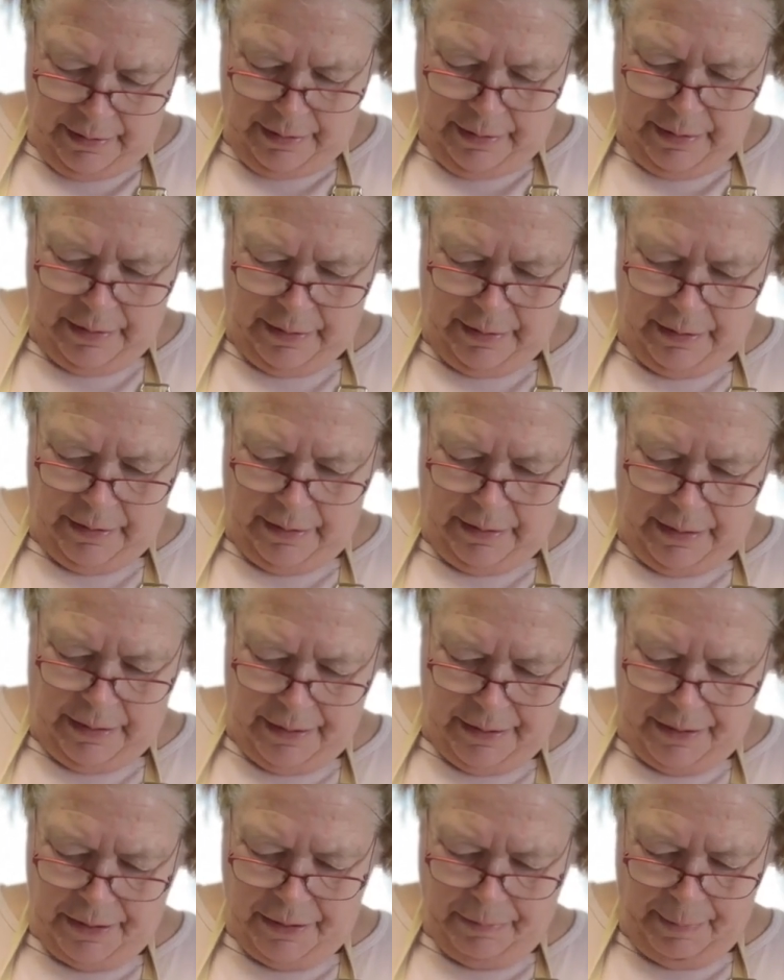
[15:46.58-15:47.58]
and
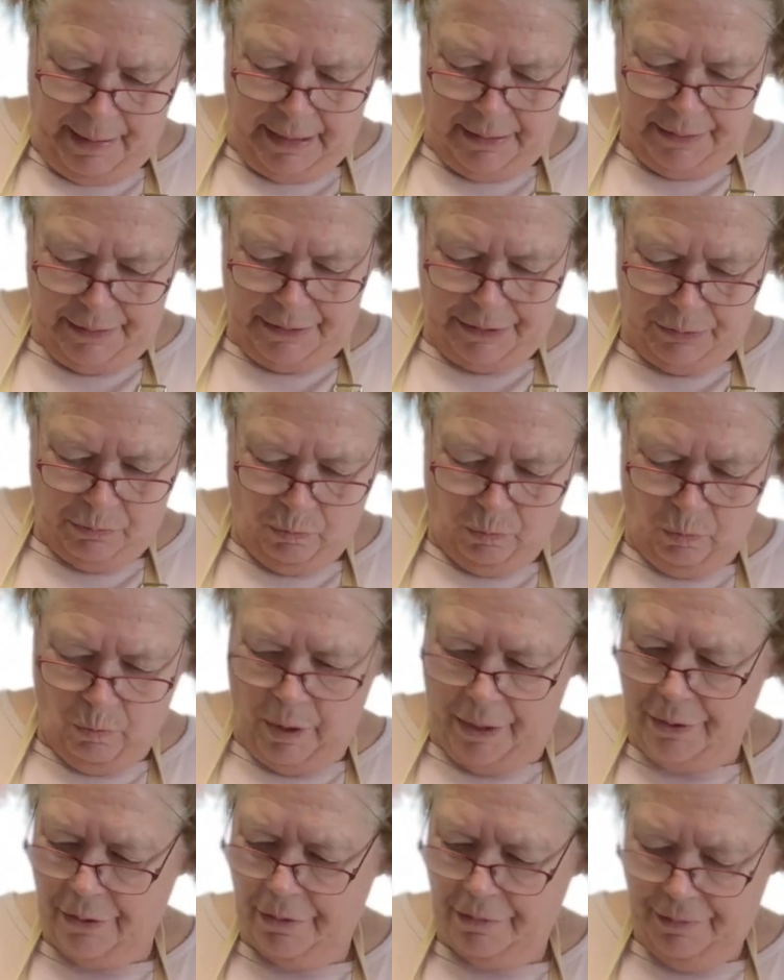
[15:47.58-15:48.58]
it smells
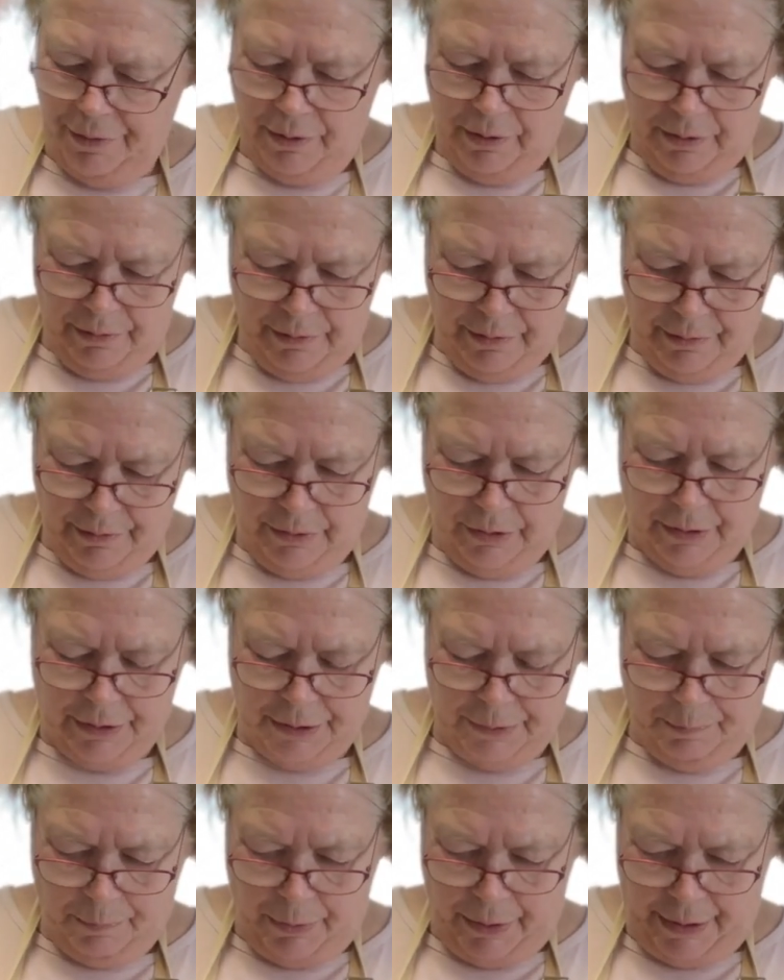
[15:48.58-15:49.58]
wonderful,
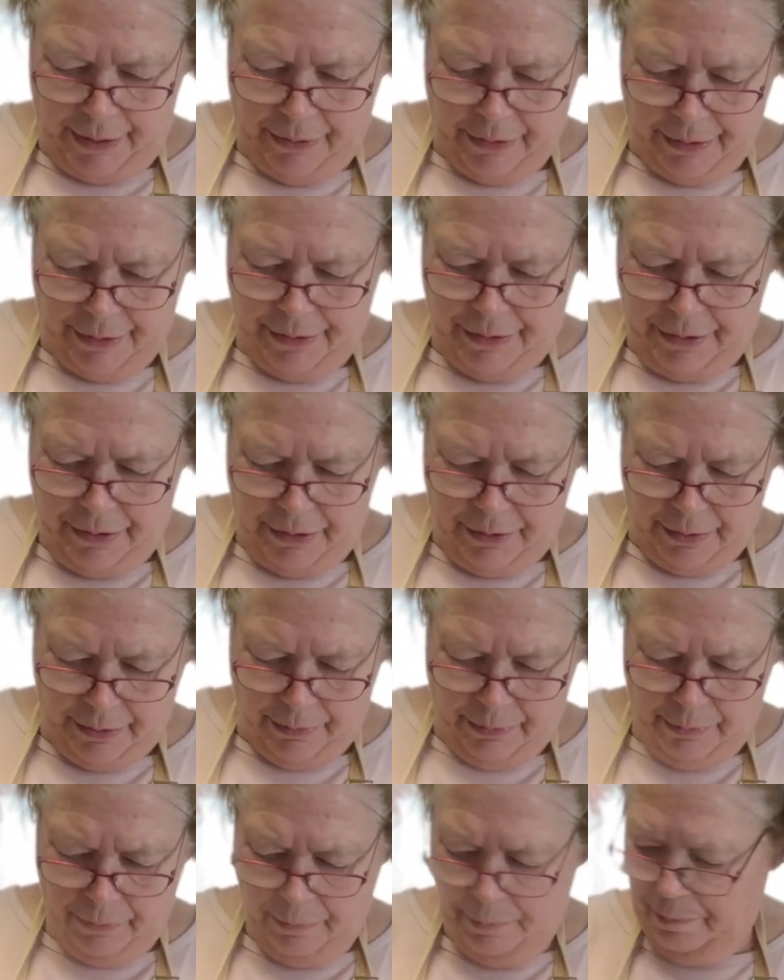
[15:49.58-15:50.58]
looks pretty good
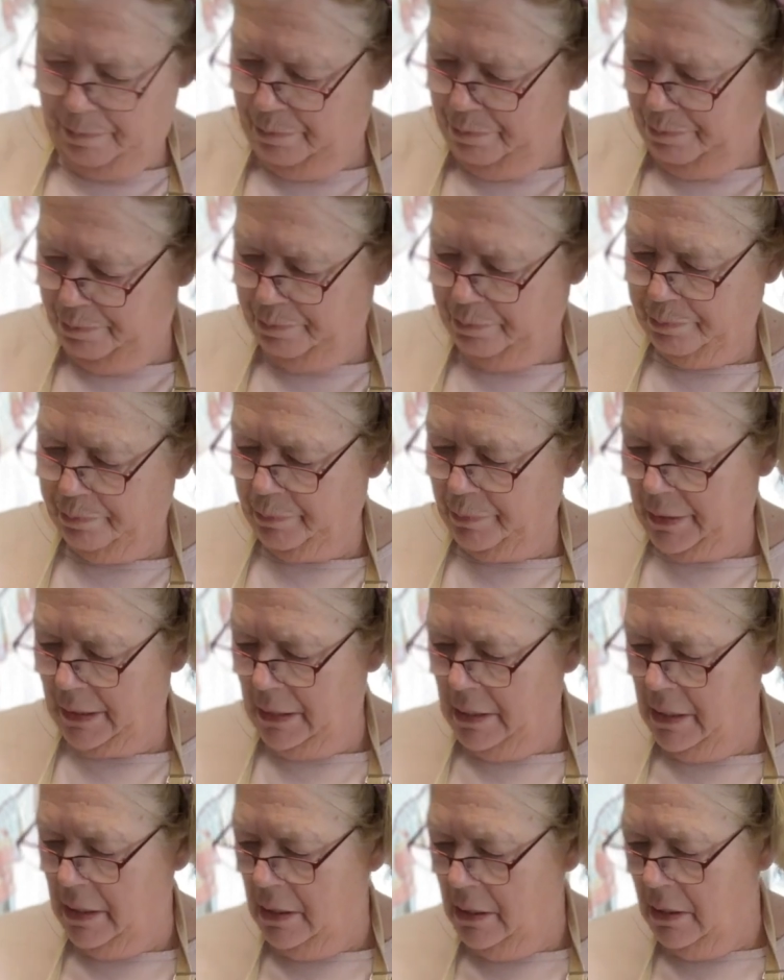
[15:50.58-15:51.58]
too.
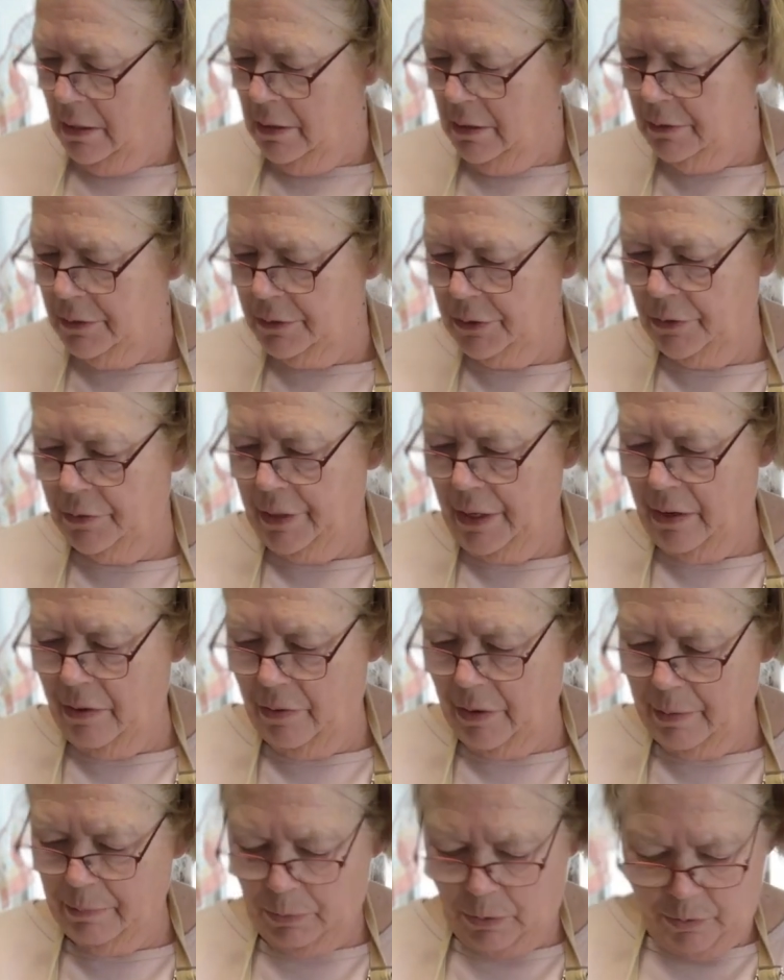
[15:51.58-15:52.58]
So now
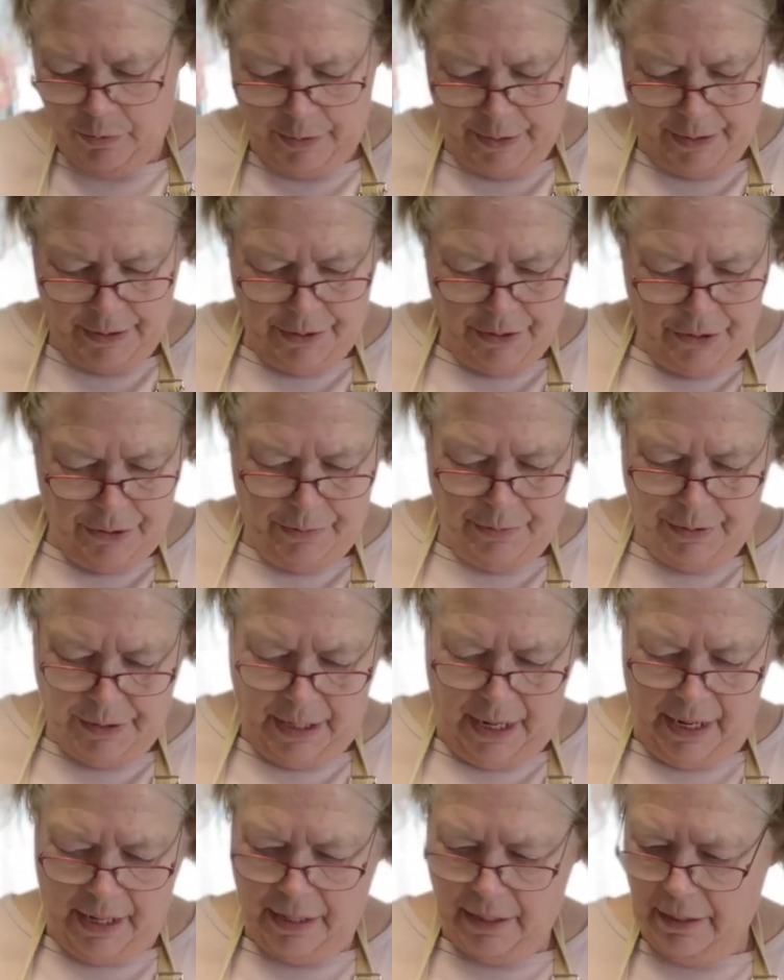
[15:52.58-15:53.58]
I'm going to
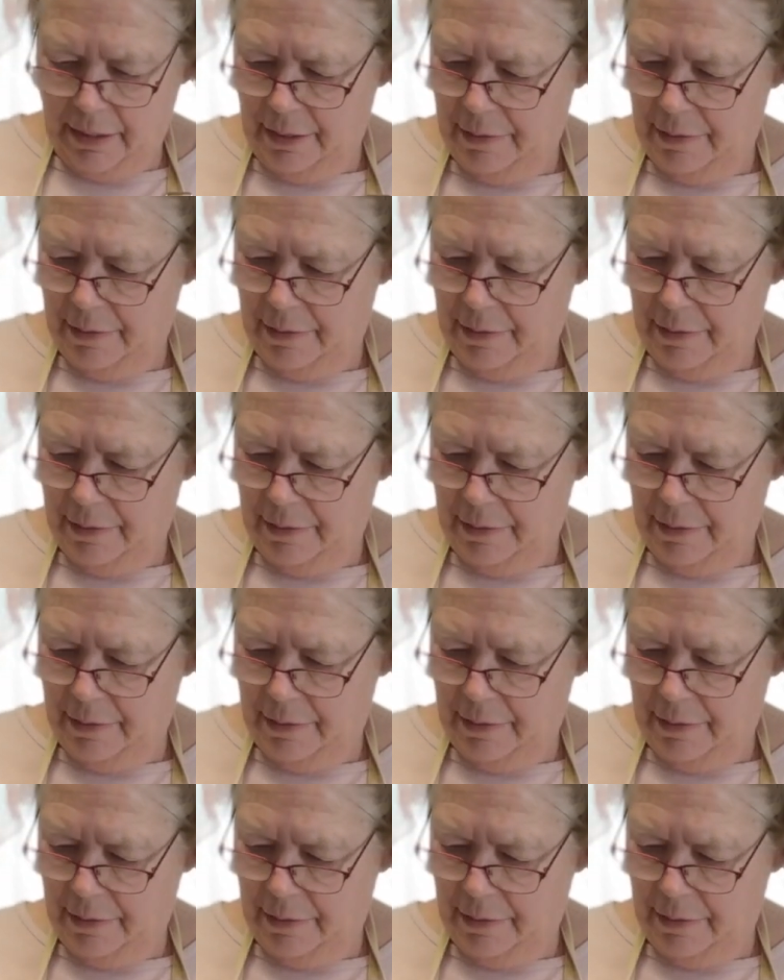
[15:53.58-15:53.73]
take